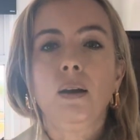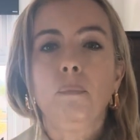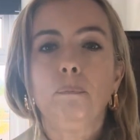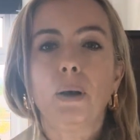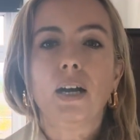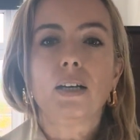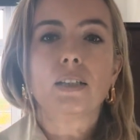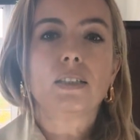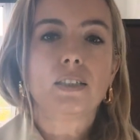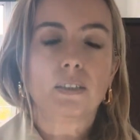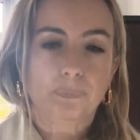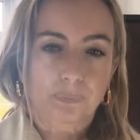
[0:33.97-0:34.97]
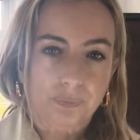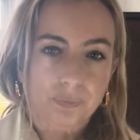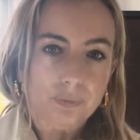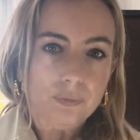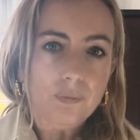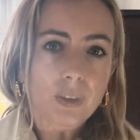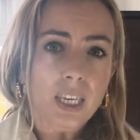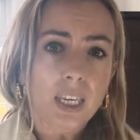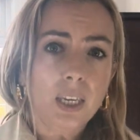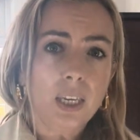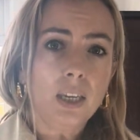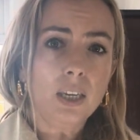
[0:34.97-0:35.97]
But
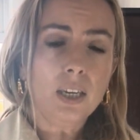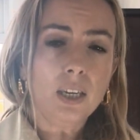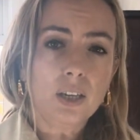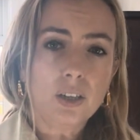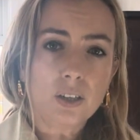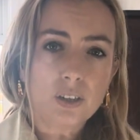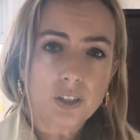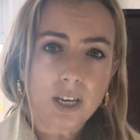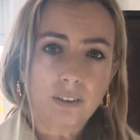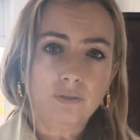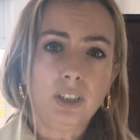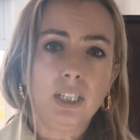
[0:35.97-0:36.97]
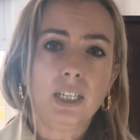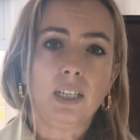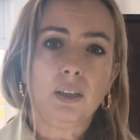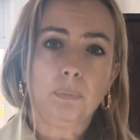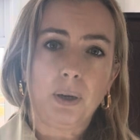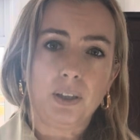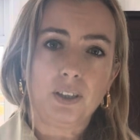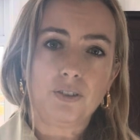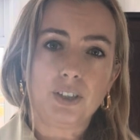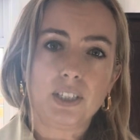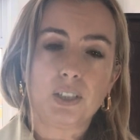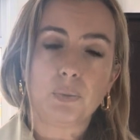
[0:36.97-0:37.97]
he generally, by the
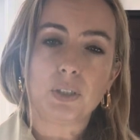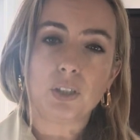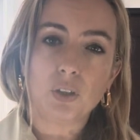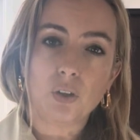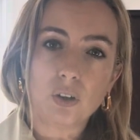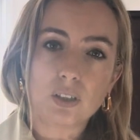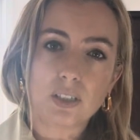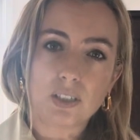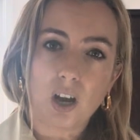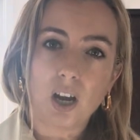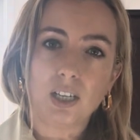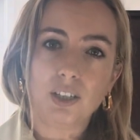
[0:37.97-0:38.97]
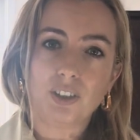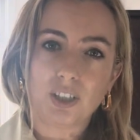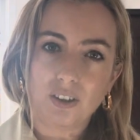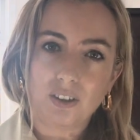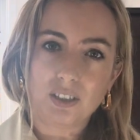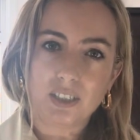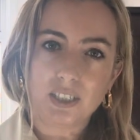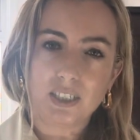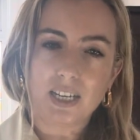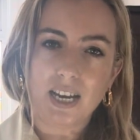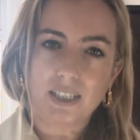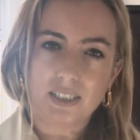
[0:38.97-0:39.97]
critics, was not as highly regarded
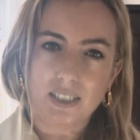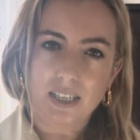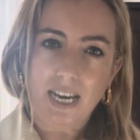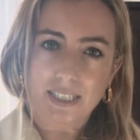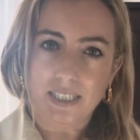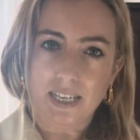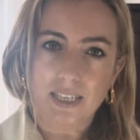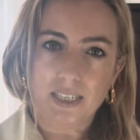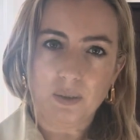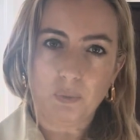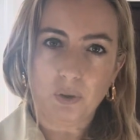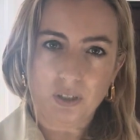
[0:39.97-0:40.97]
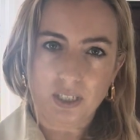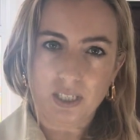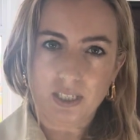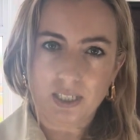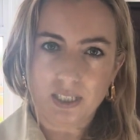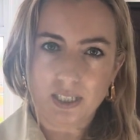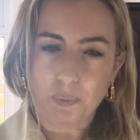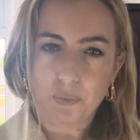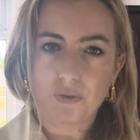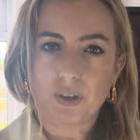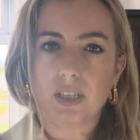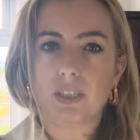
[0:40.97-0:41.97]
as his modernist
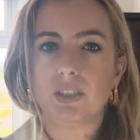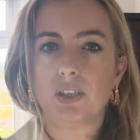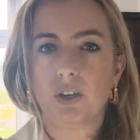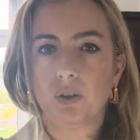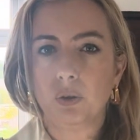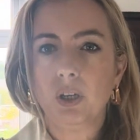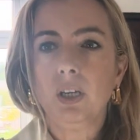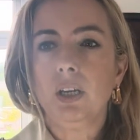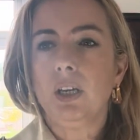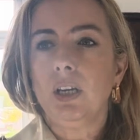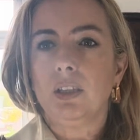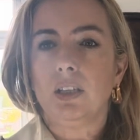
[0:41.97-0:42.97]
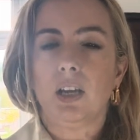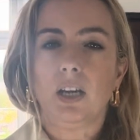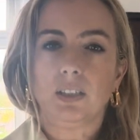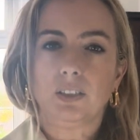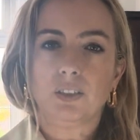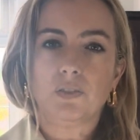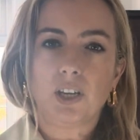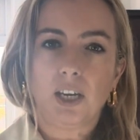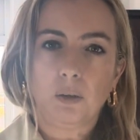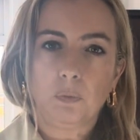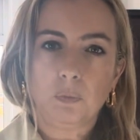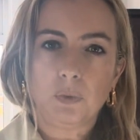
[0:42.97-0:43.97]
contemporaries. So the likes of
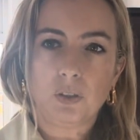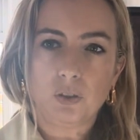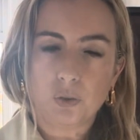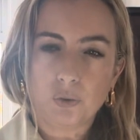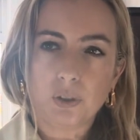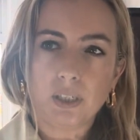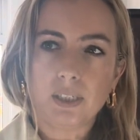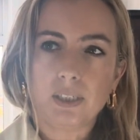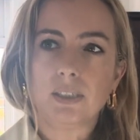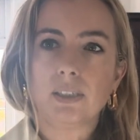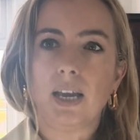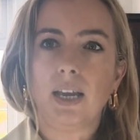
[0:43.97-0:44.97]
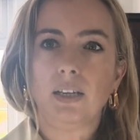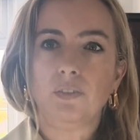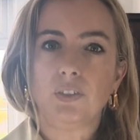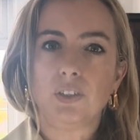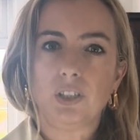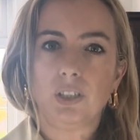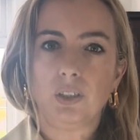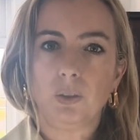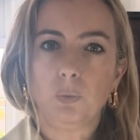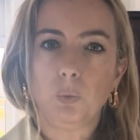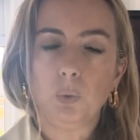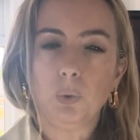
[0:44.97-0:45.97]
James Joyce and Virginia
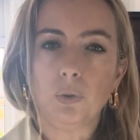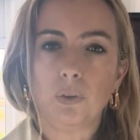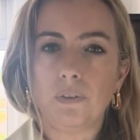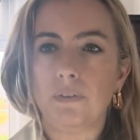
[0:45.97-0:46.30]
Woolf